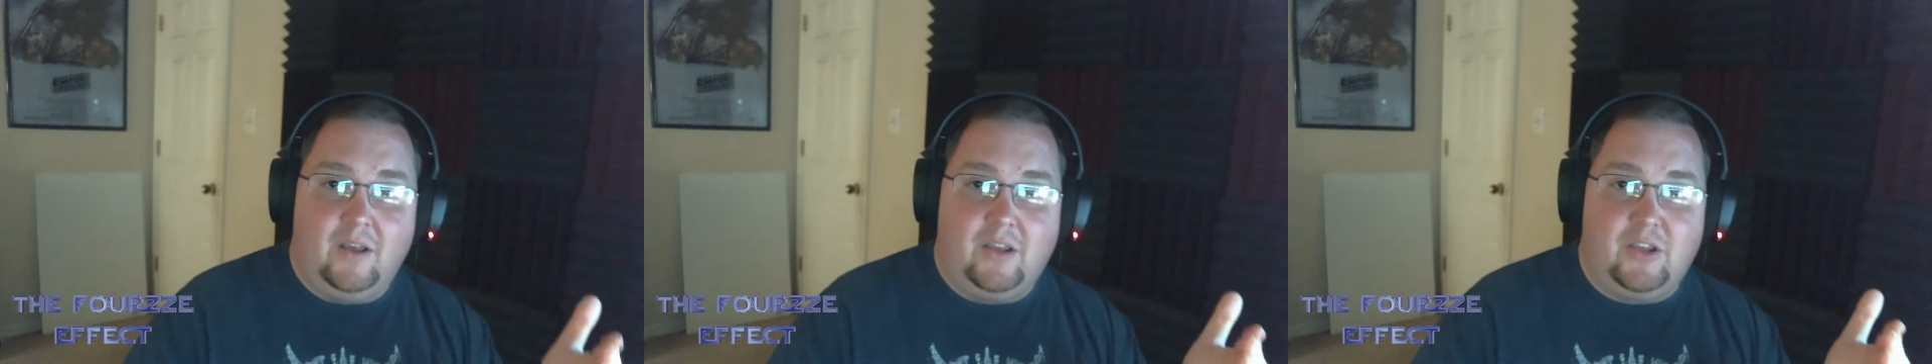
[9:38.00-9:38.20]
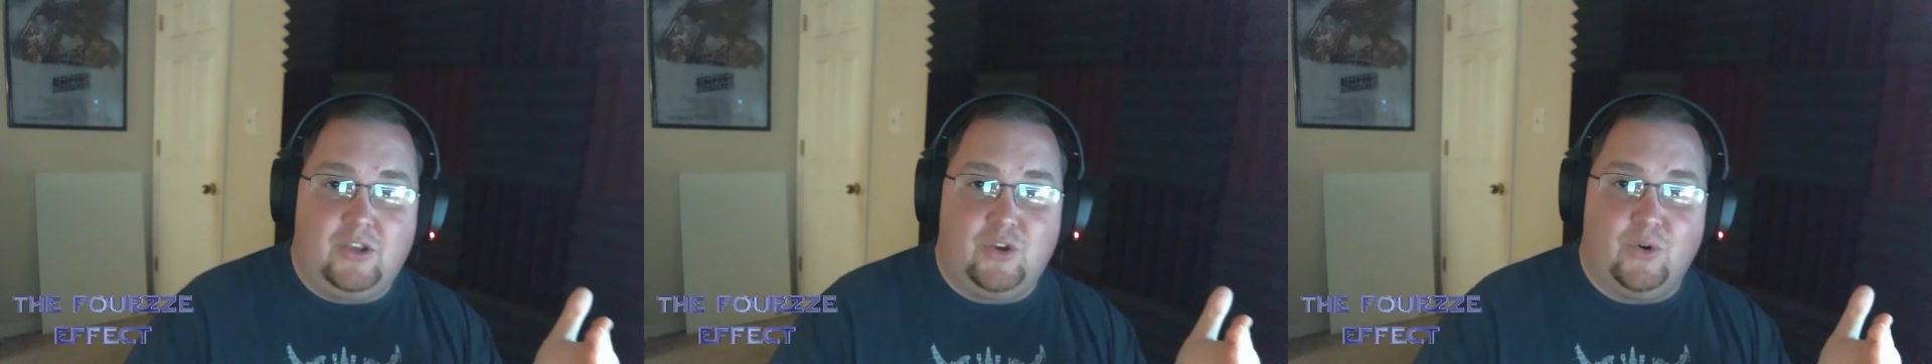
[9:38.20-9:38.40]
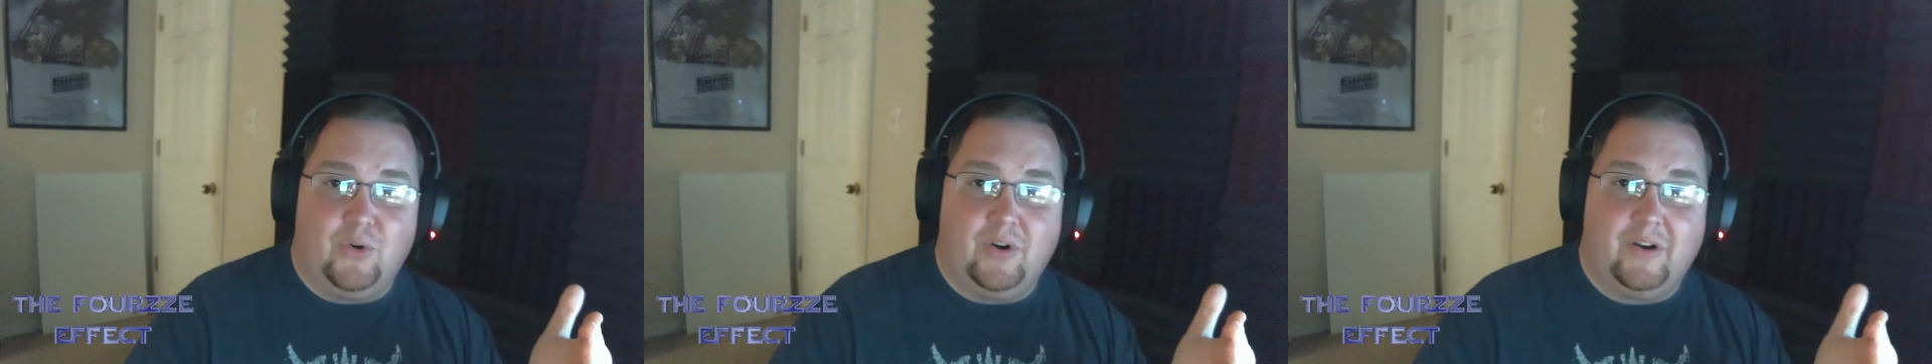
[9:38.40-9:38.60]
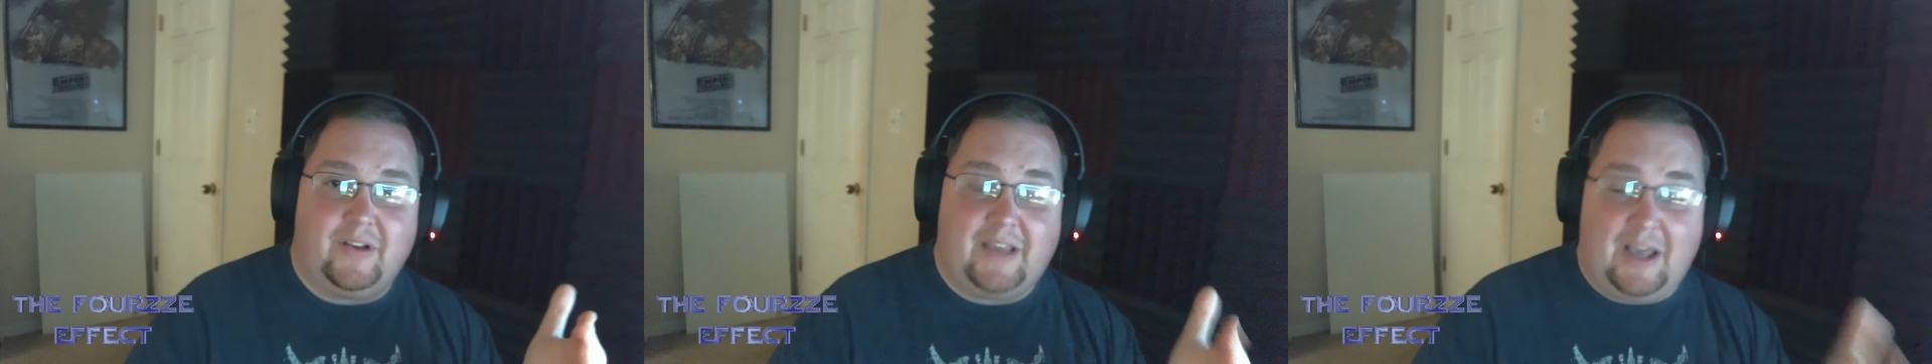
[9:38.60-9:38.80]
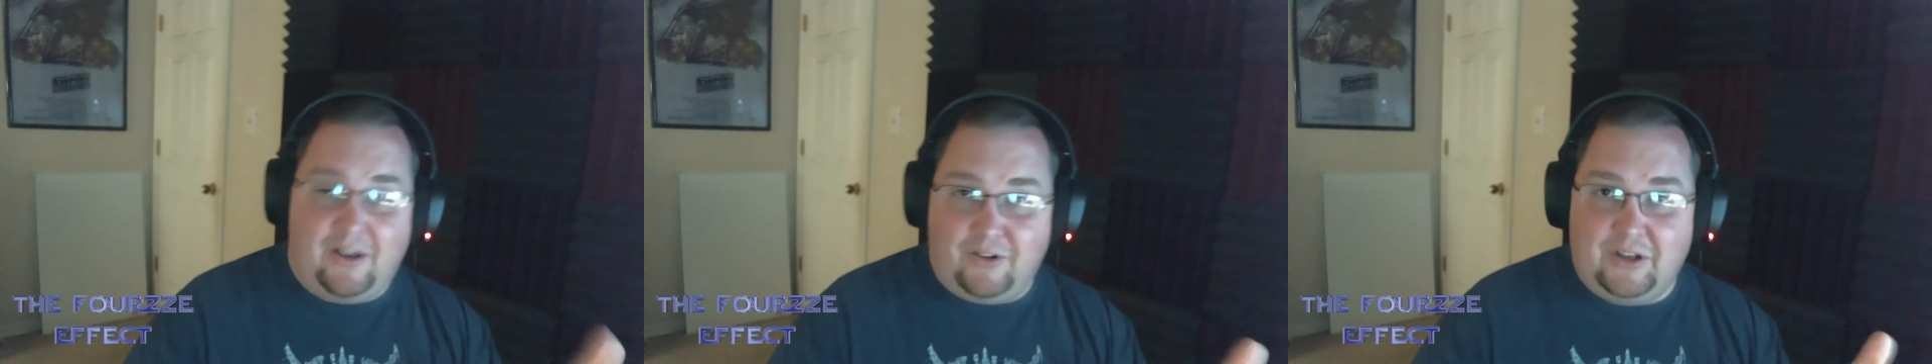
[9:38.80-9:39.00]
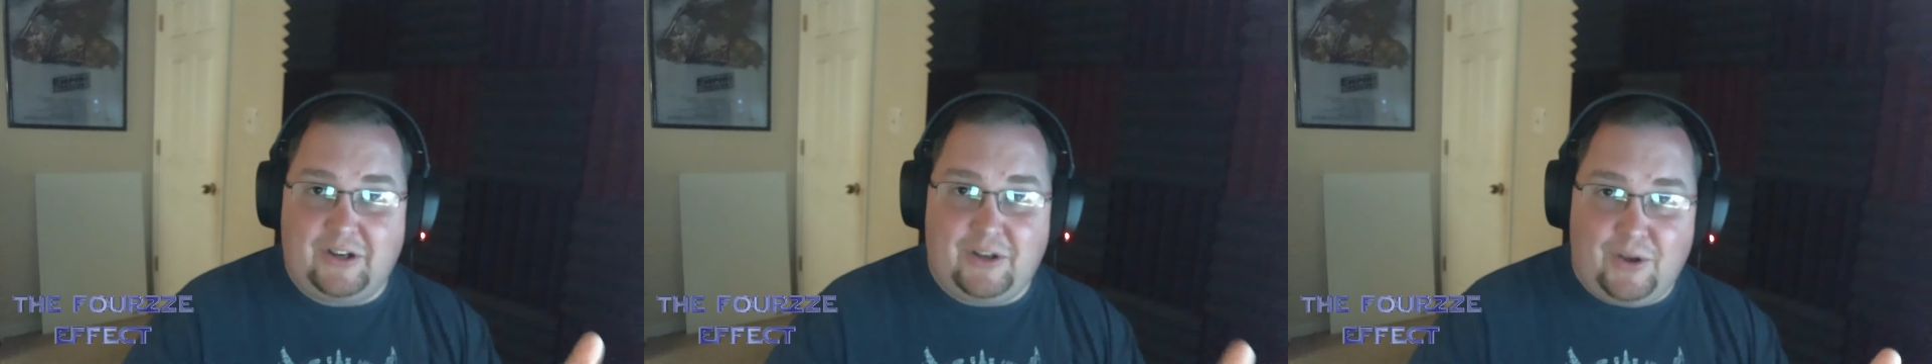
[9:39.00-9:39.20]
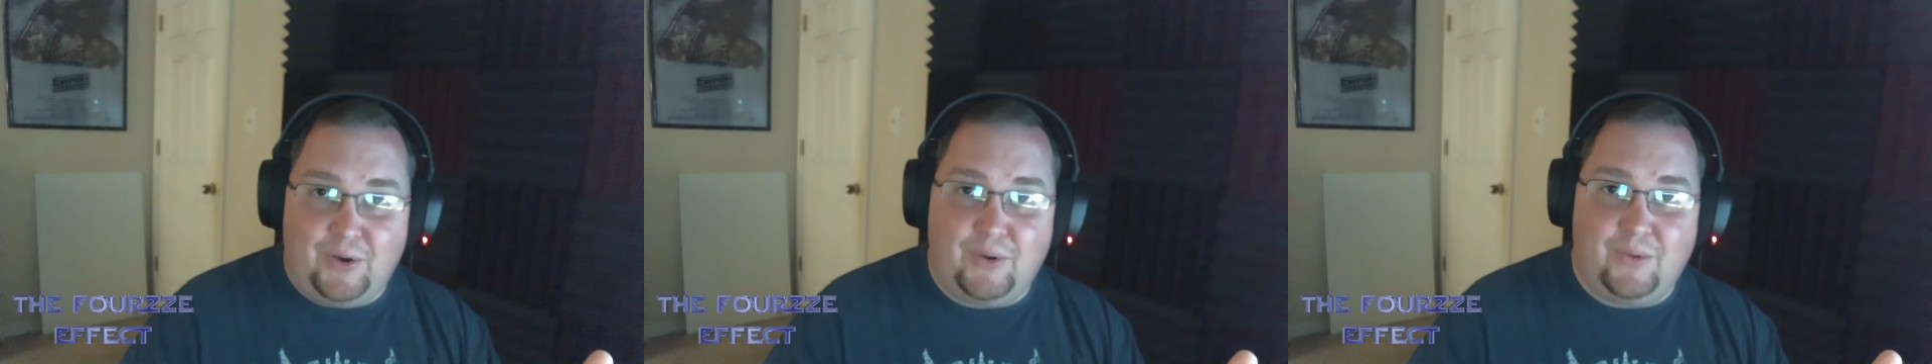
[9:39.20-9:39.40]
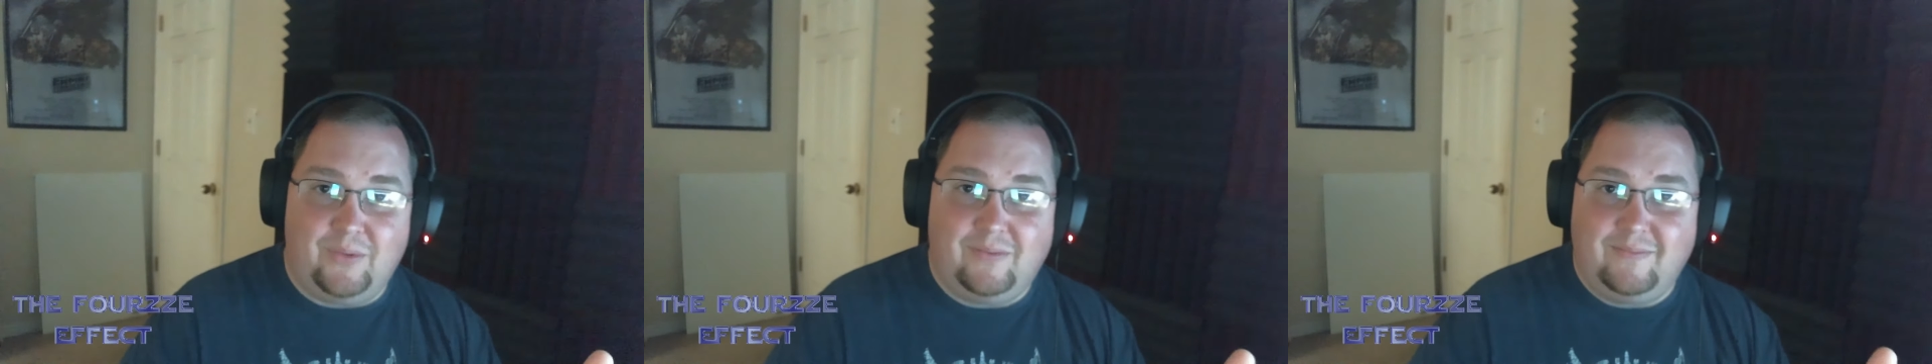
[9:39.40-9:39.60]
your Gal
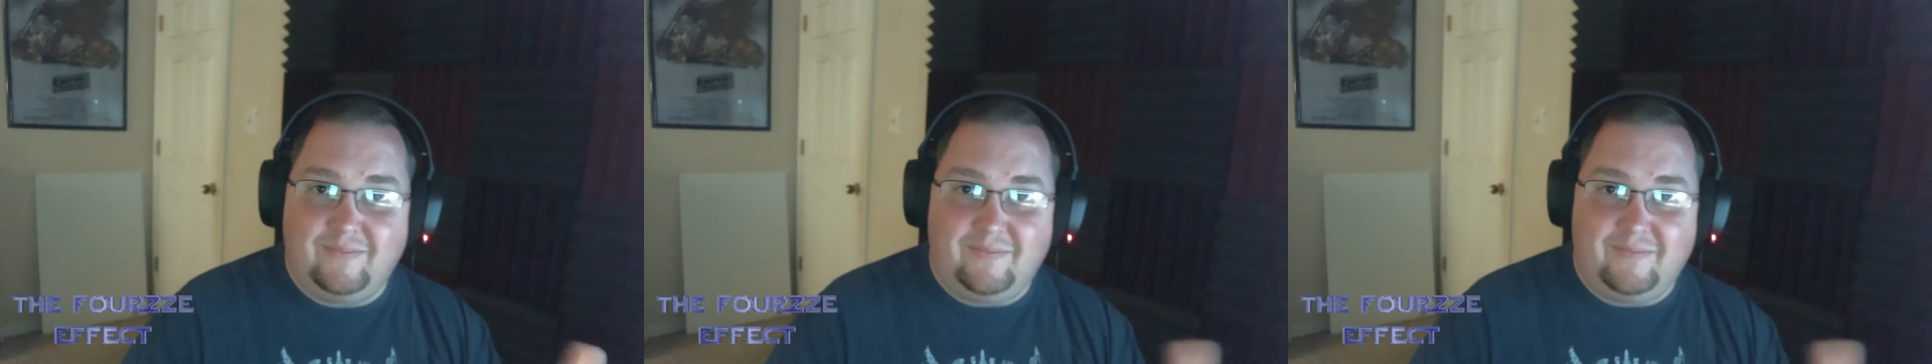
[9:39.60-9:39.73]
Gadot